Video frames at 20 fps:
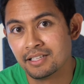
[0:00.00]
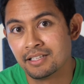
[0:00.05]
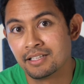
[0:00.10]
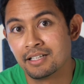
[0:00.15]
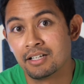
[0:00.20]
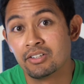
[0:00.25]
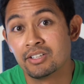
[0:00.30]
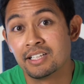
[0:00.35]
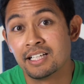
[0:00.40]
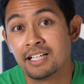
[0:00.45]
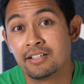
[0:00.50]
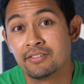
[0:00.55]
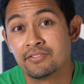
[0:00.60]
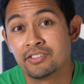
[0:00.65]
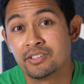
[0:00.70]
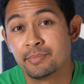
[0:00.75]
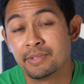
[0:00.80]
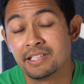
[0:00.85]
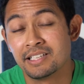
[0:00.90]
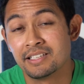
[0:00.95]
and I only have
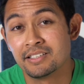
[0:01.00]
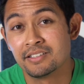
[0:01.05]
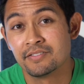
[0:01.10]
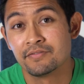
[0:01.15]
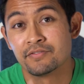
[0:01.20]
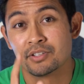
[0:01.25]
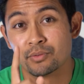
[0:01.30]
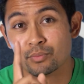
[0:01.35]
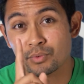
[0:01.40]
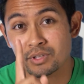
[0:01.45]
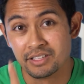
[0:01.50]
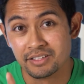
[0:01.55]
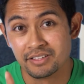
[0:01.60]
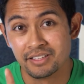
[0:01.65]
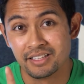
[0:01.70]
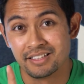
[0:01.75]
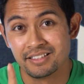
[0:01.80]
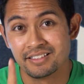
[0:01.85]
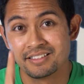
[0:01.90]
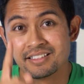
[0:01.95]
space for one
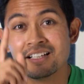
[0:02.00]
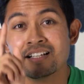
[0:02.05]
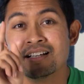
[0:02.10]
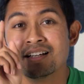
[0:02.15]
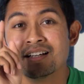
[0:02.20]
lens,